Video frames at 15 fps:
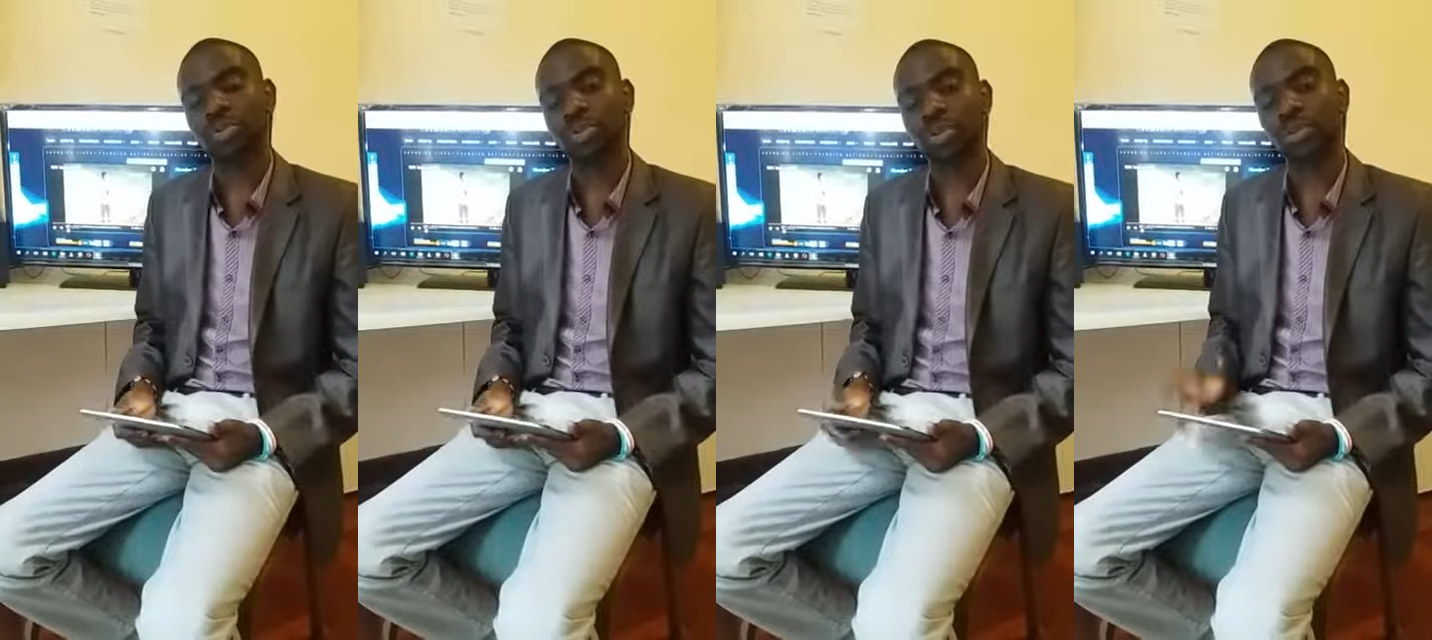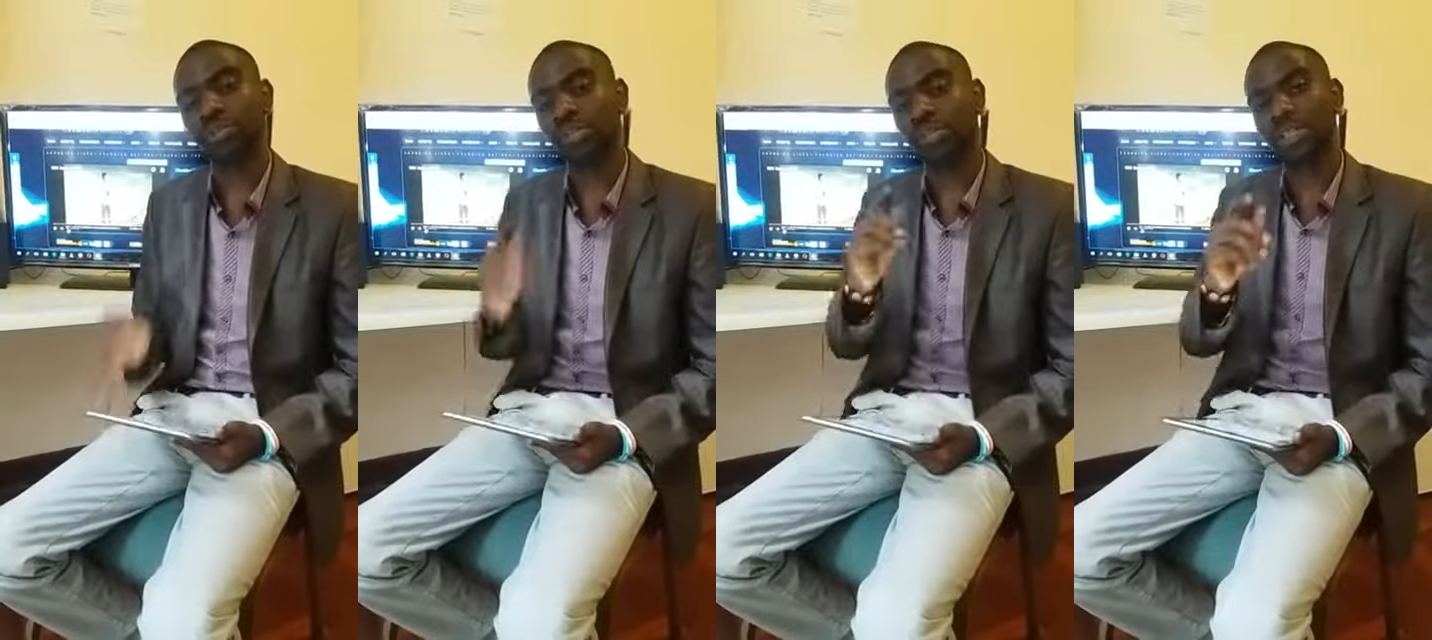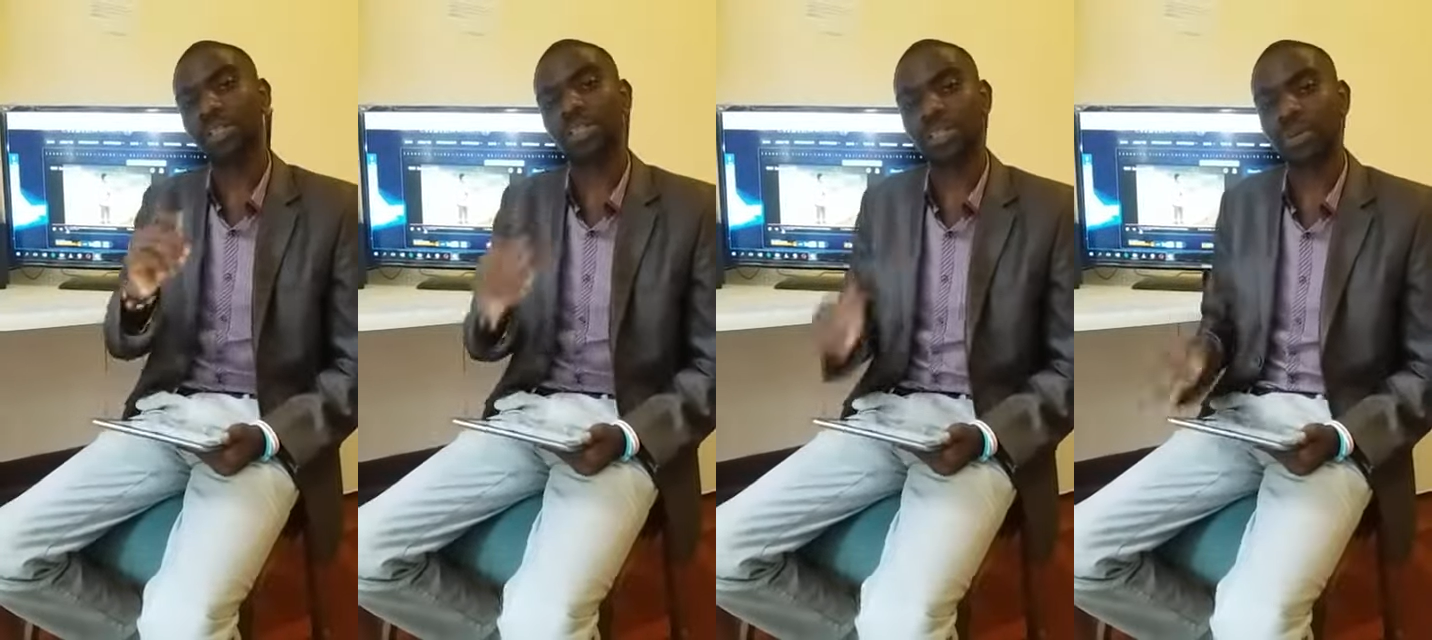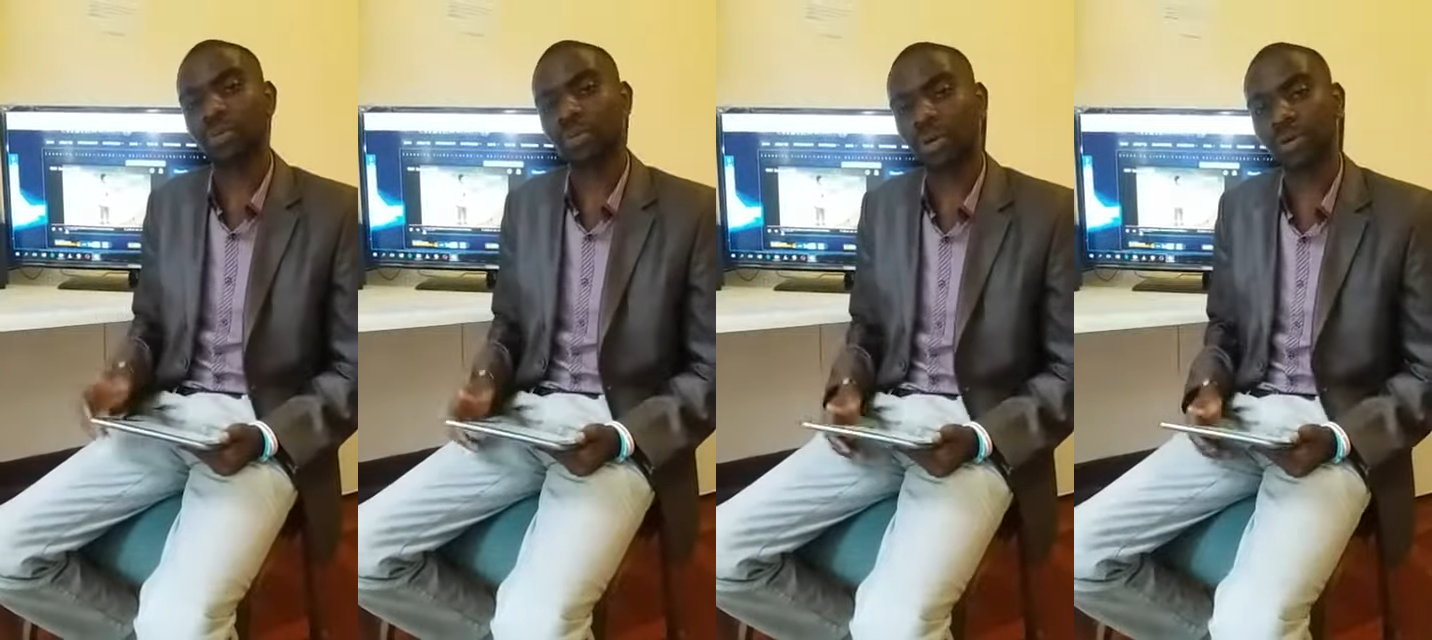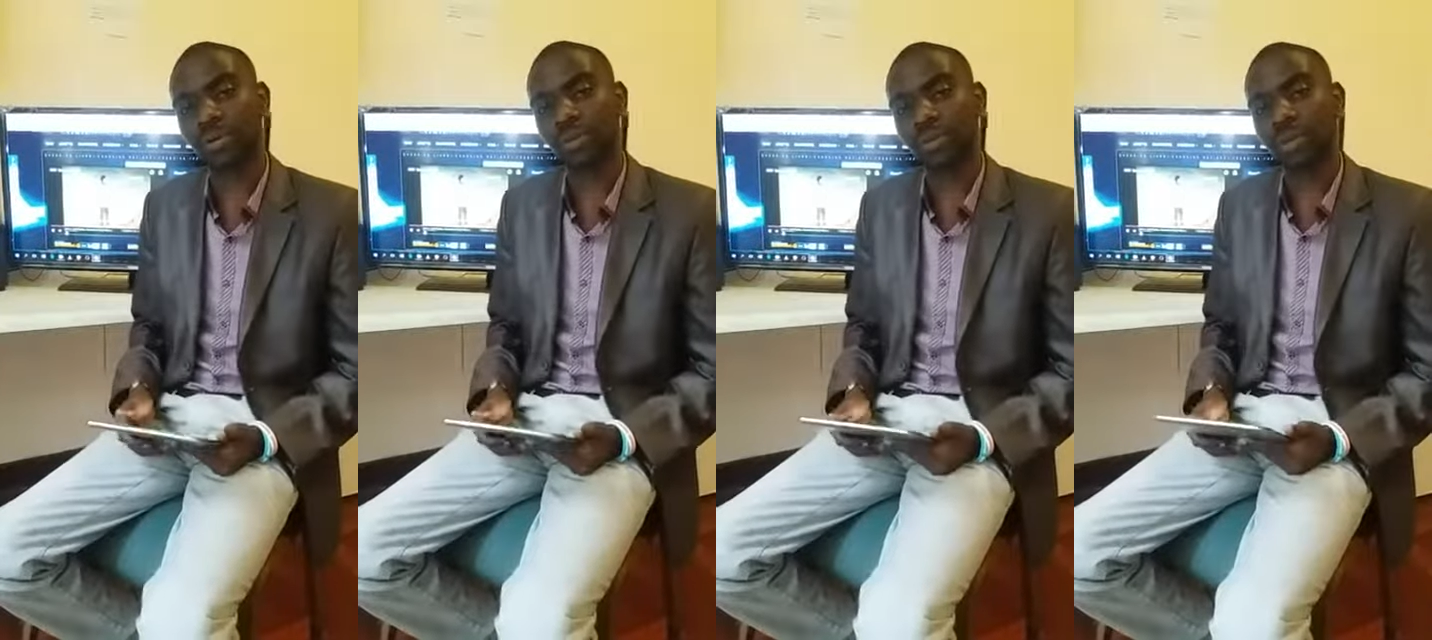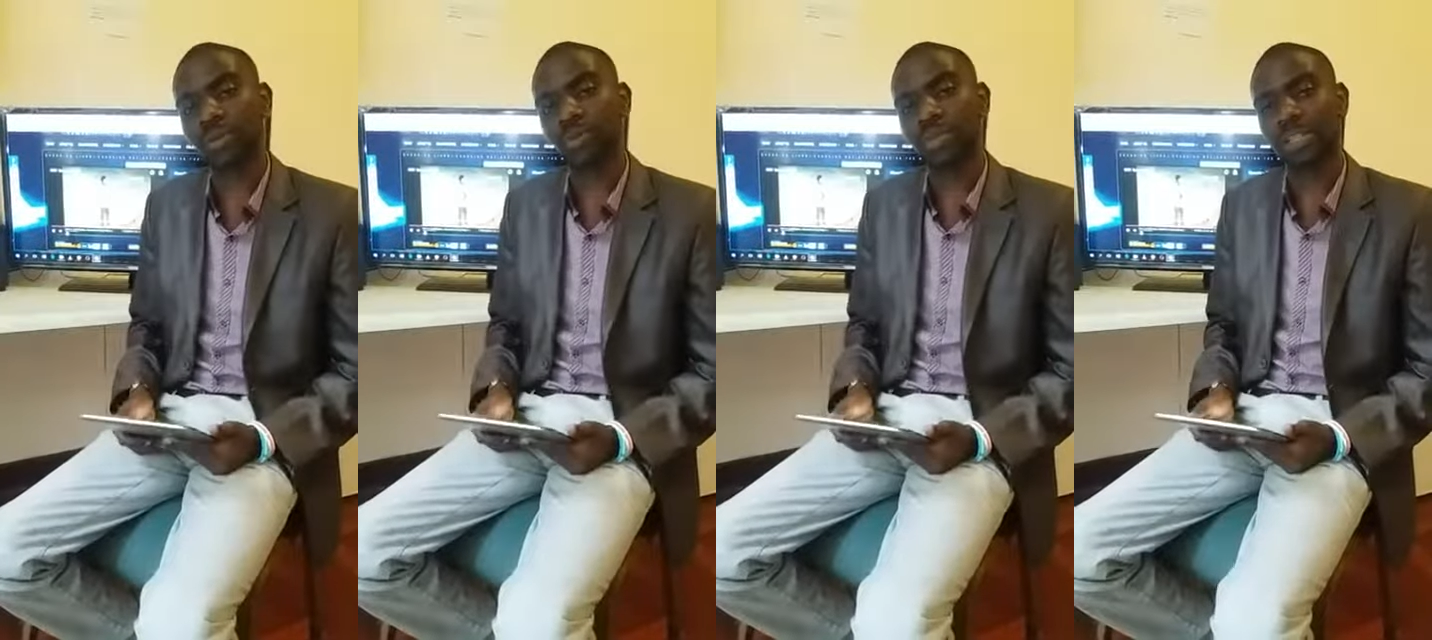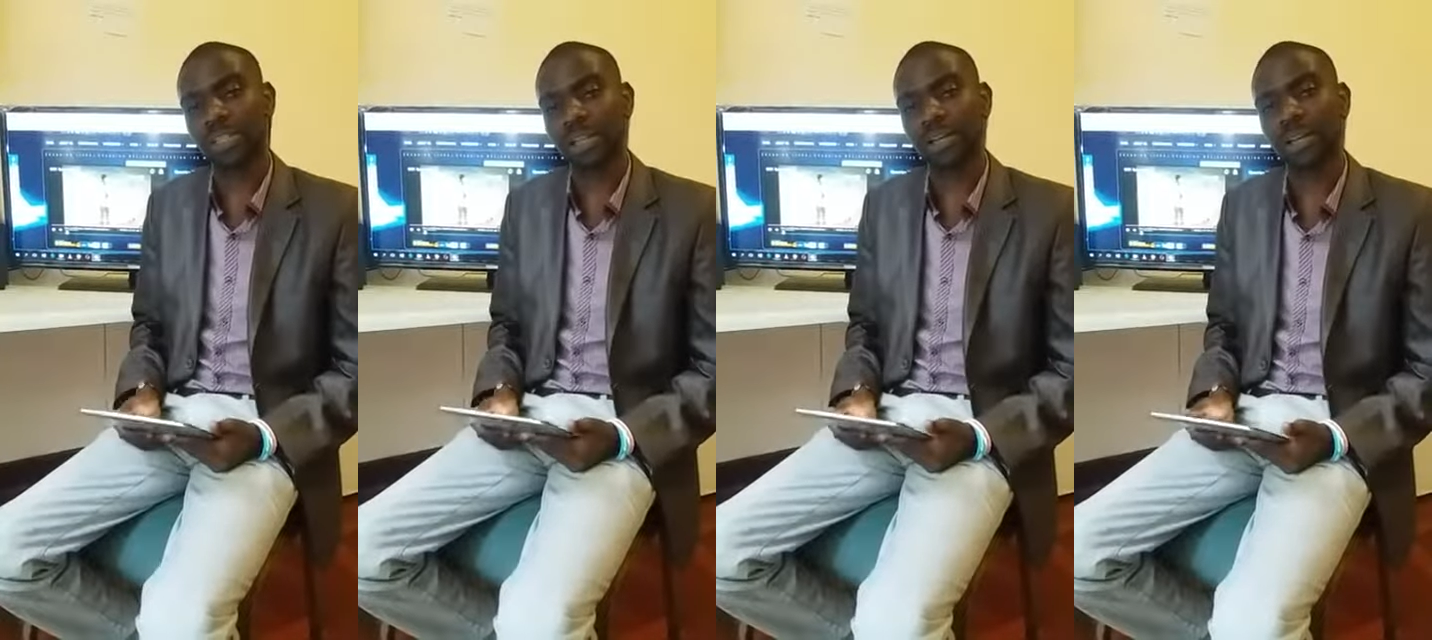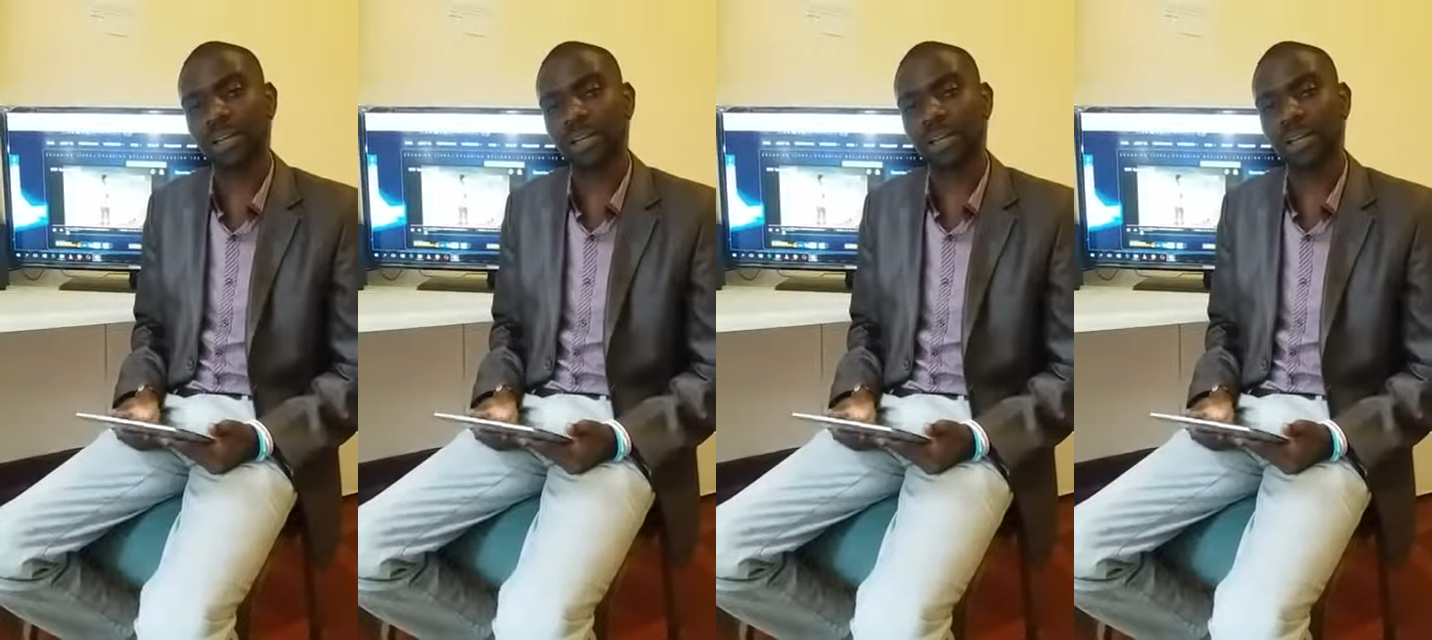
motivate someone for the better.